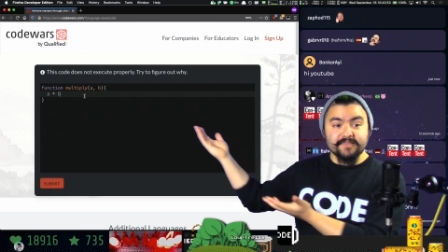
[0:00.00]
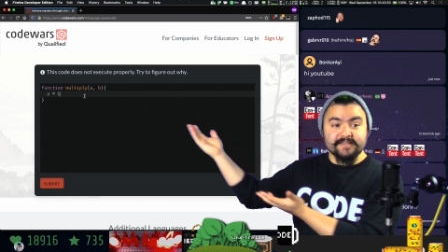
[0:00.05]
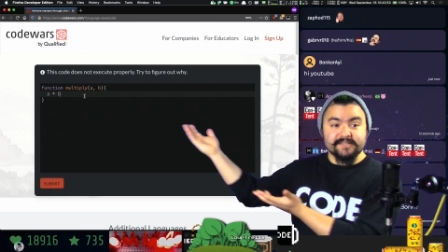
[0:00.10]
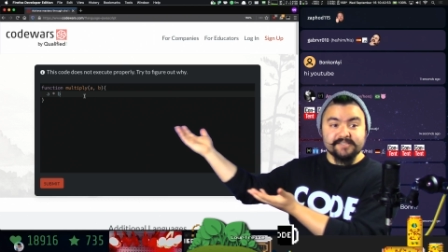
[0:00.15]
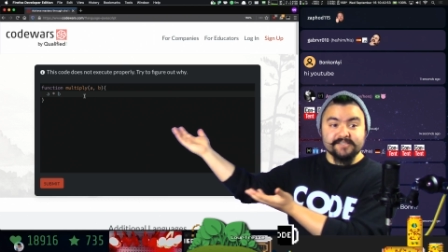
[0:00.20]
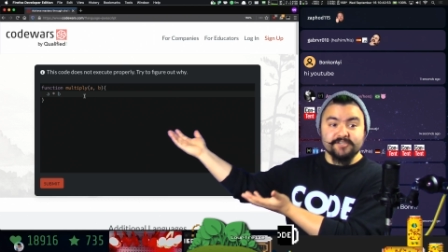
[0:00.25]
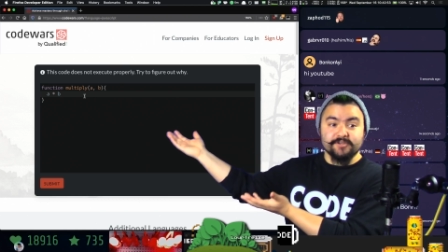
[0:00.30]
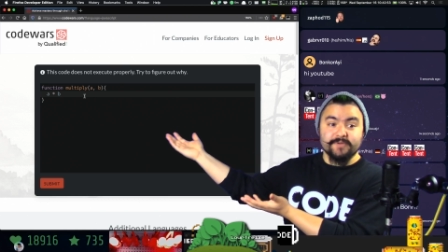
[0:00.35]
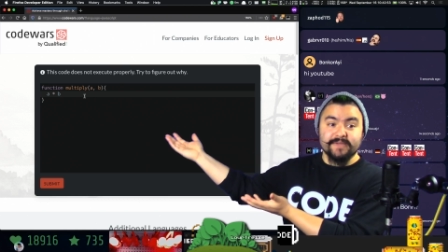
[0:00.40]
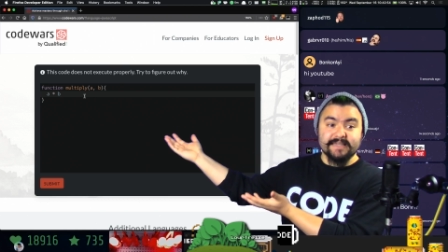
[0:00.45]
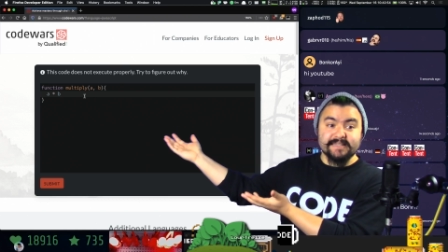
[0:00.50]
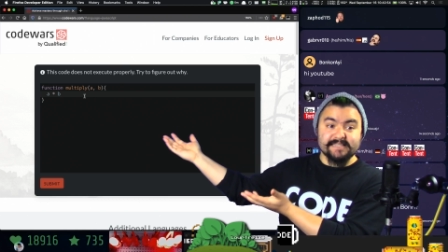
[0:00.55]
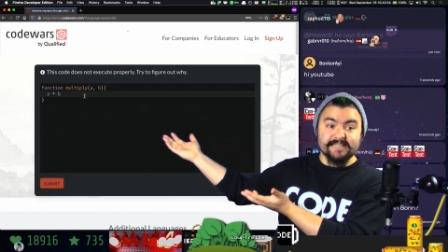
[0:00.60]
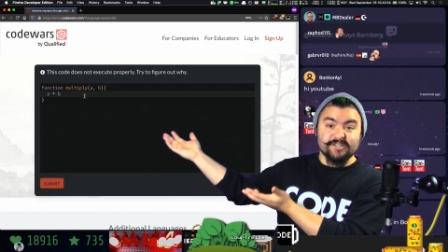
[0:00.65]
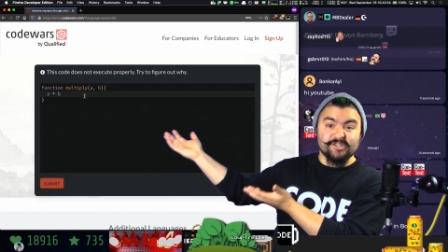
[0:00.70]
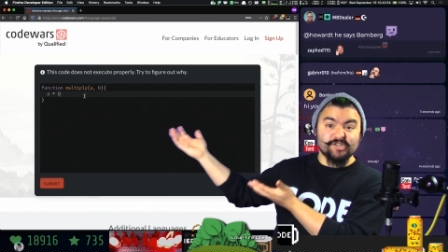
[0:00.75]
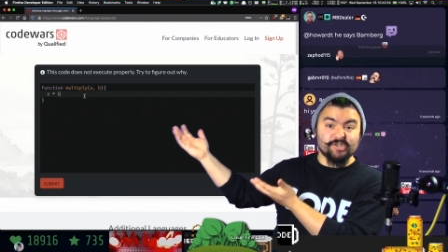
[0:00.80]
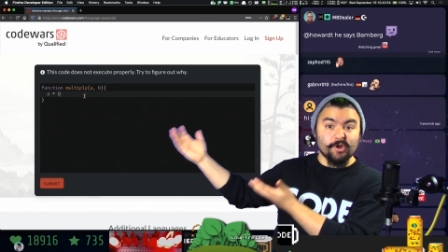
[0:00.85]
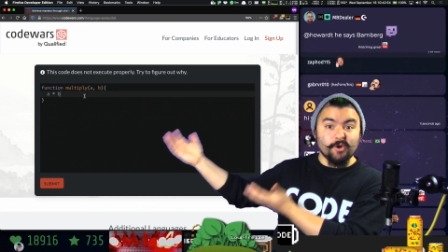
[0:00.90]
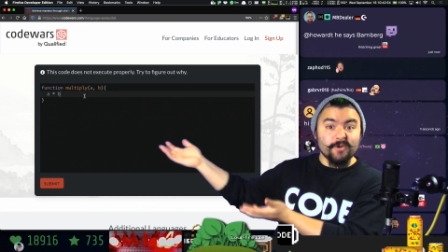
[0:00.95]
this is doing is
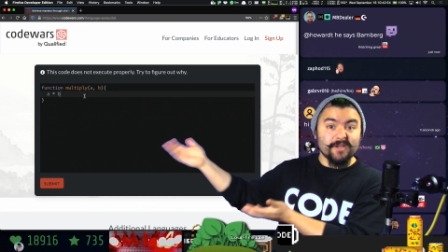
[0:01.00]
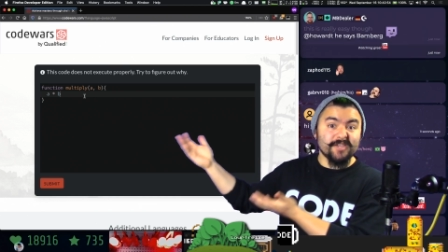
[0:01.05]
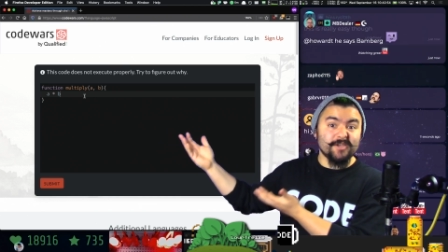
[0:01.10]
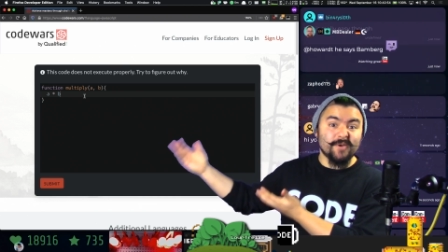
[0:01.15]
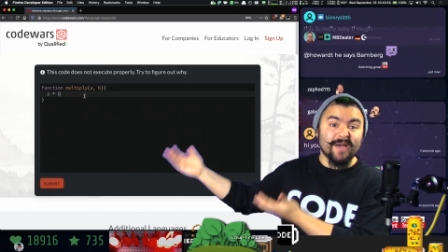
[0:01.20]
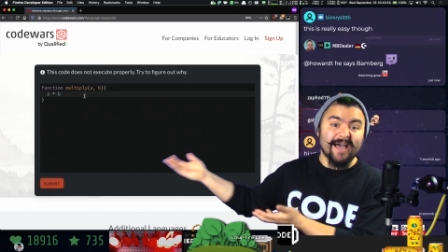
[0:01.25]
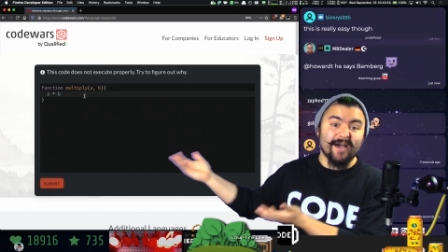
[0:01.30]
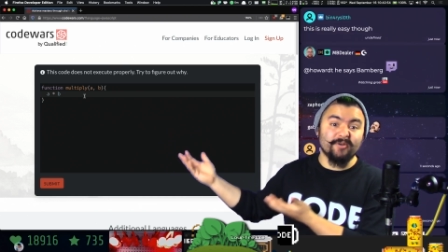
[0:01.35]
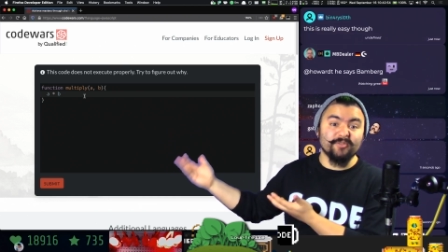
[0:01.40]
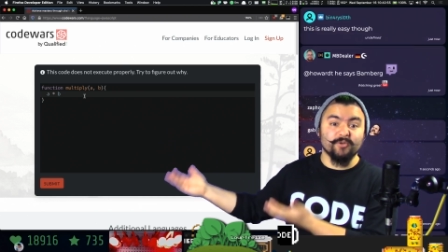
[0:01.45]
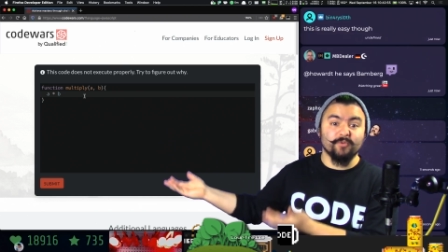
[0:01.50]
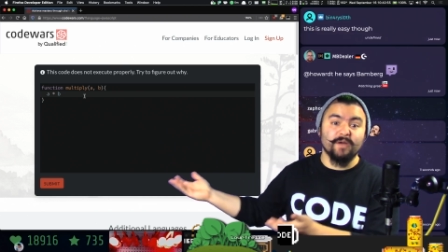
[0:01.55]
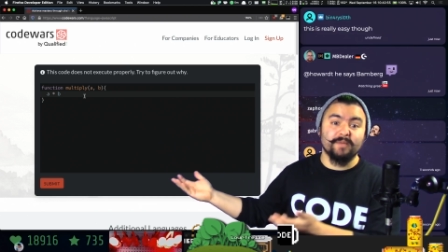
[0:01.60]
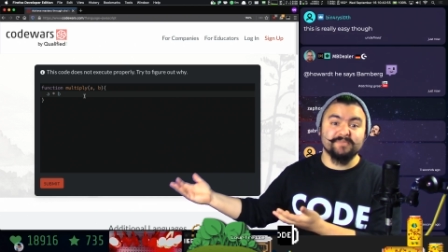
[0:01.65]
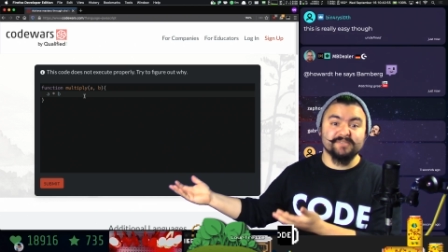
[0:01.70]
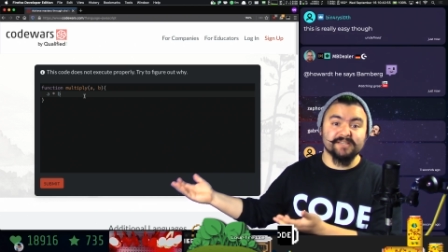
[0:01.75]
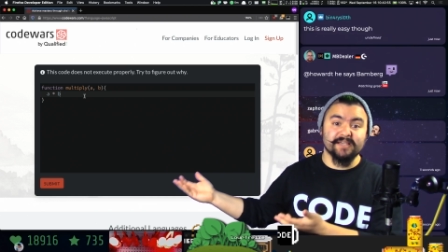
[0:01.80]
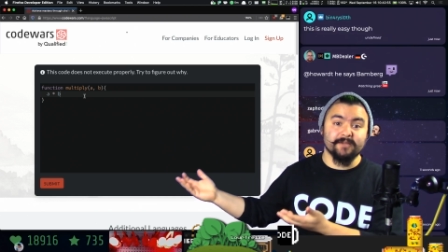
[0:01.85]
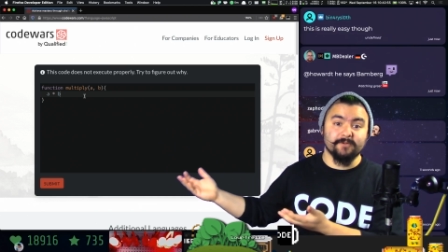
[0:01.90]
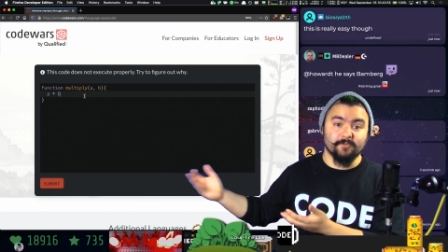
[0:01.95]
it's showing you how the
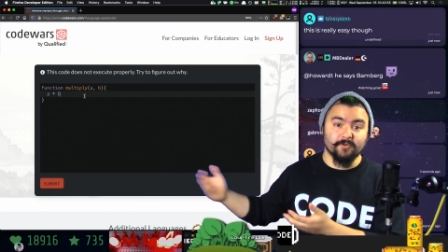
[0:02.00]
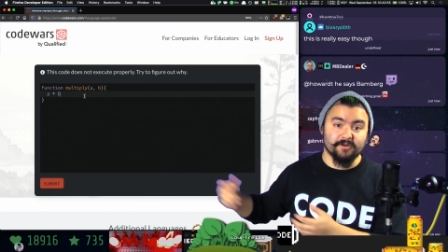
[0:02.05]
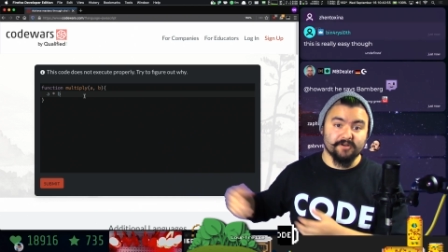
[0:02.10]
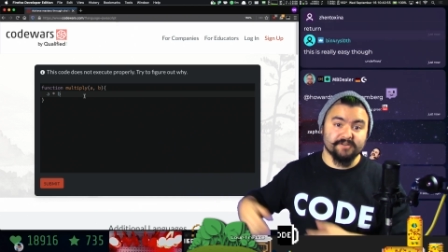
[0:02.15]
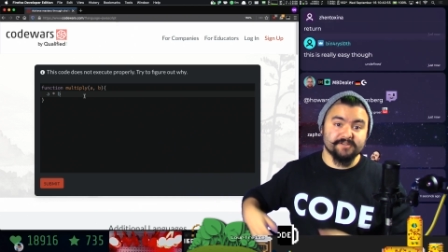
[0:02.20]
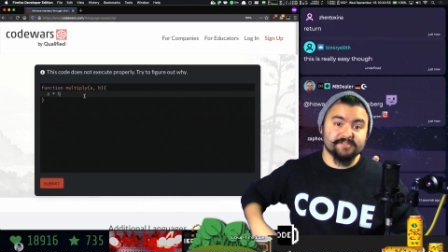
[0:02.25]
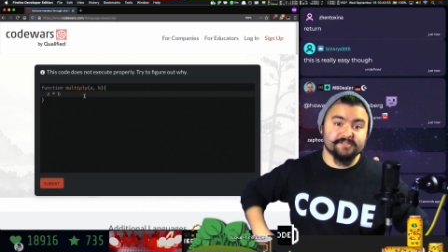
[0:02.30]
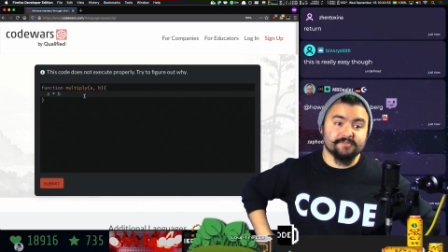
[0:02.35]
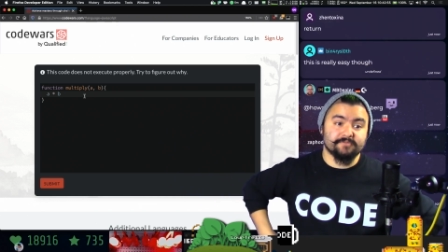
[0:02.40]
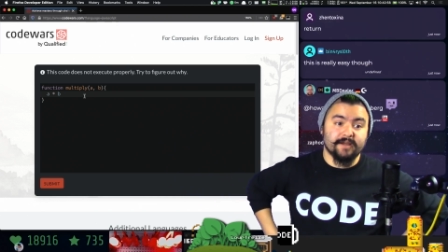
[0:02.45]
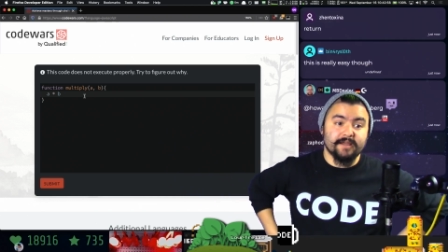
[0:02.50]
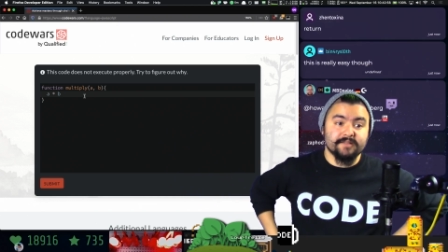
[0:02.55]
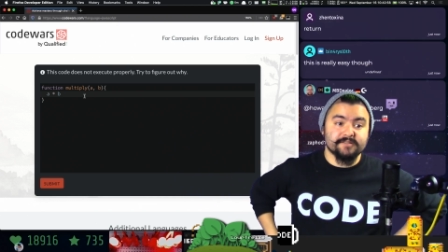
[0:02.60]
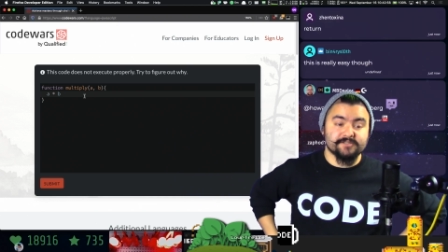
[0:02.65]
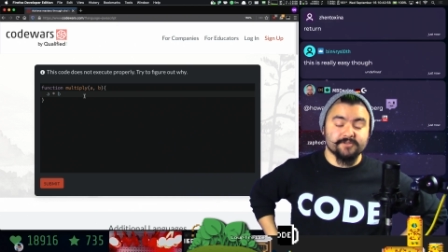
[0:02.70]
website works, right?